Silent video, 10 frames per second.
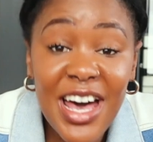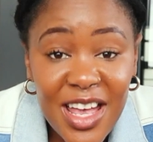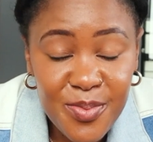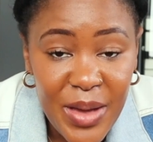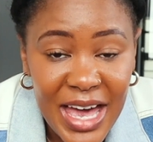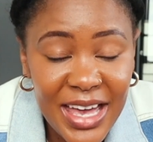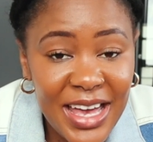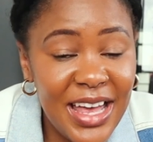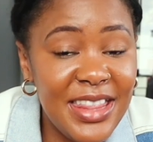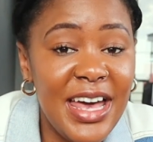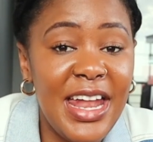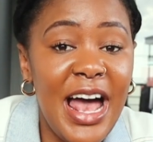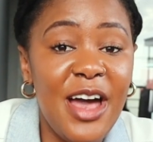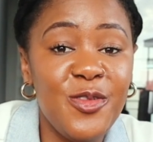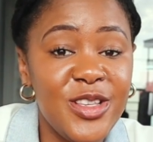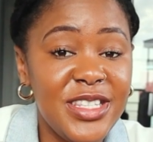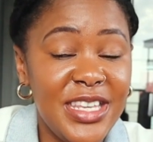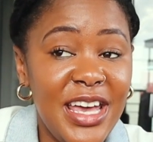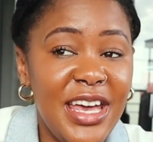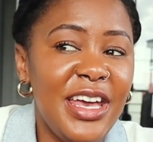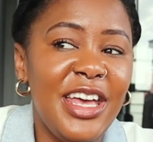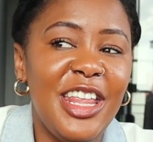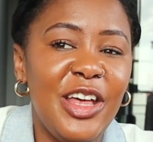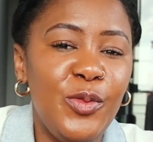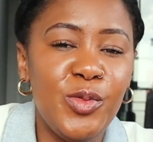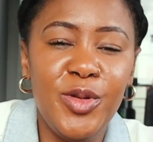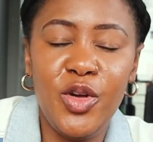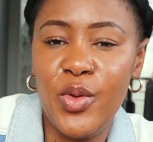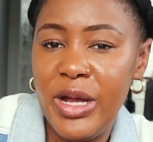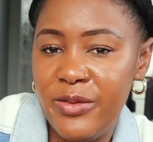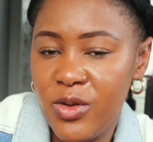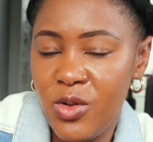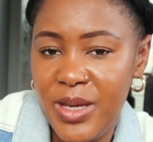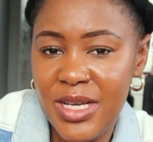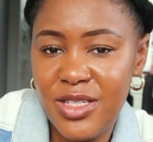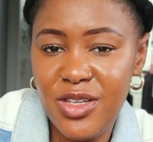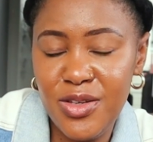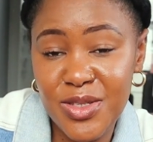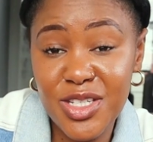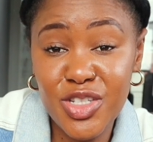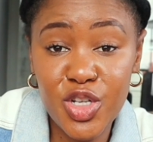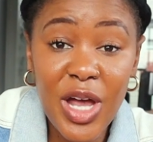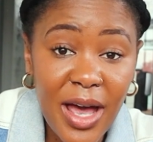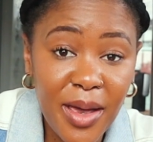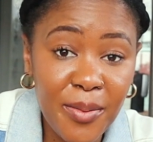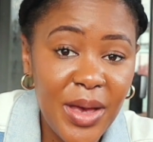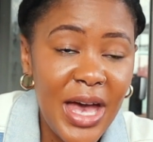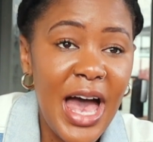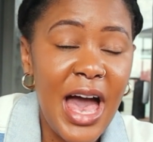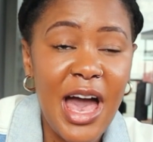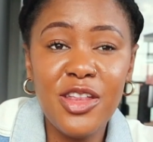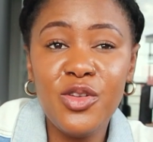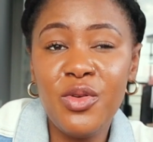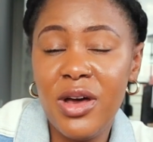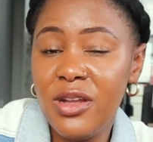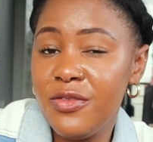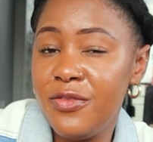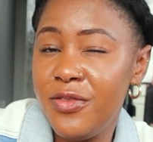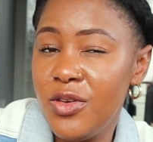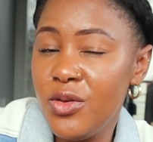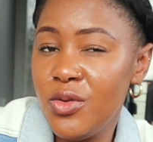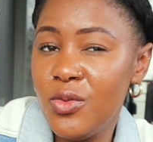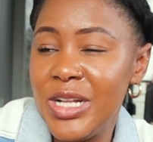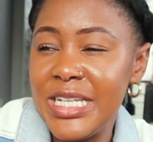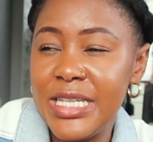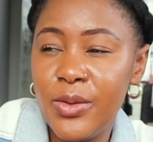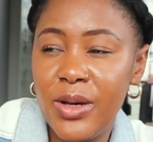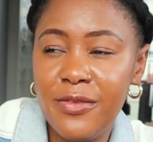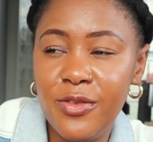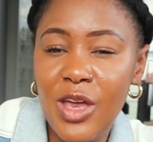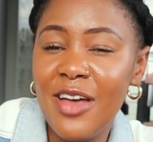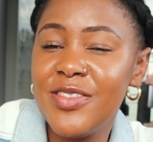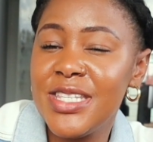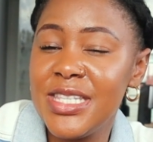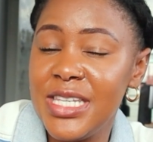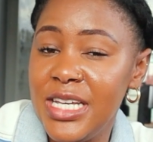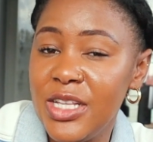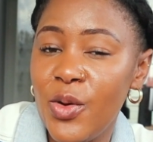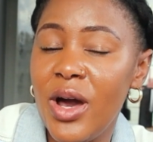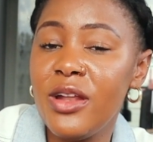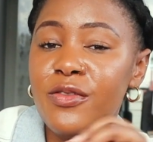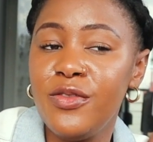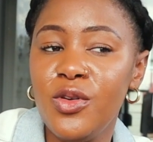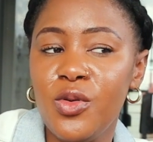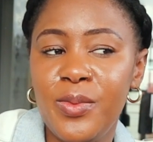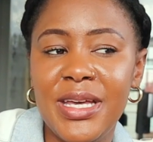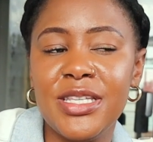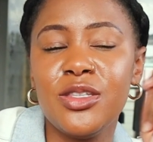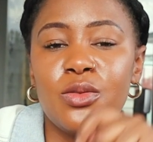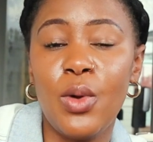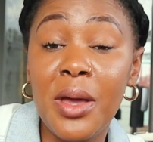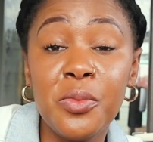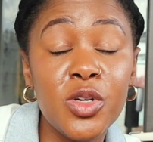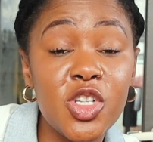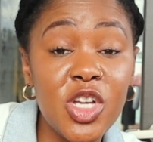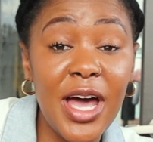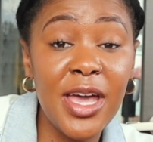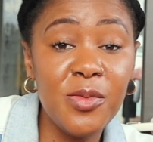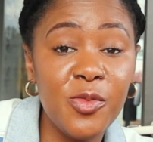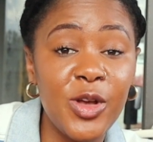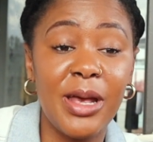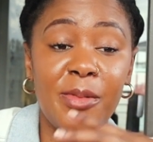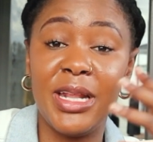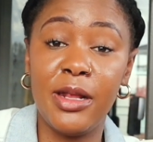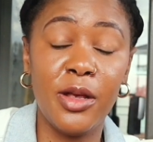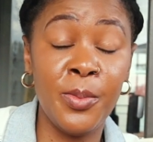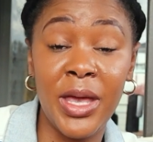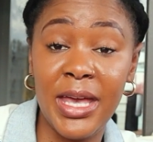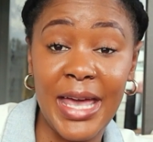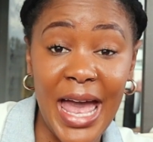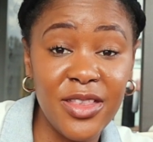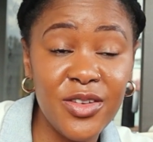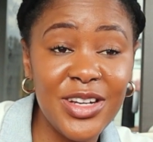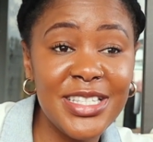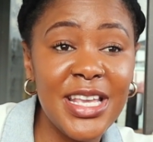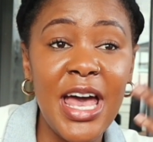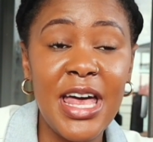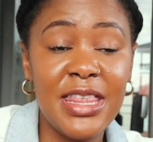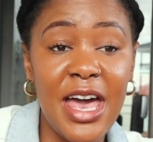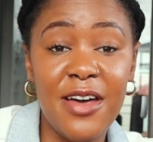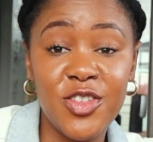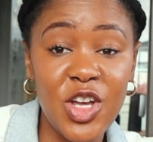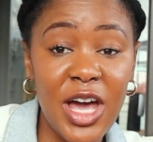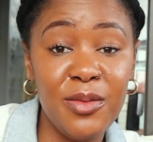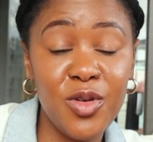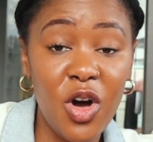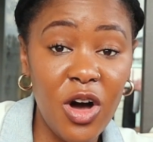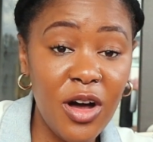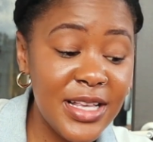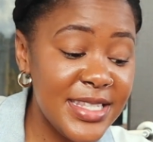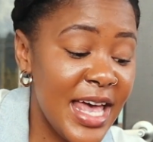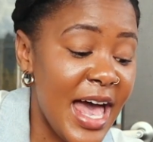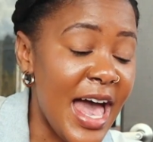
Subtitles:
third bank that I would say would be great for au pairs to use is Chime. I know quite a few. When I say quite a few, I've seen quite a few au pairs swipe with Chime. When I'm at au pair gatherings, they have Chime cards.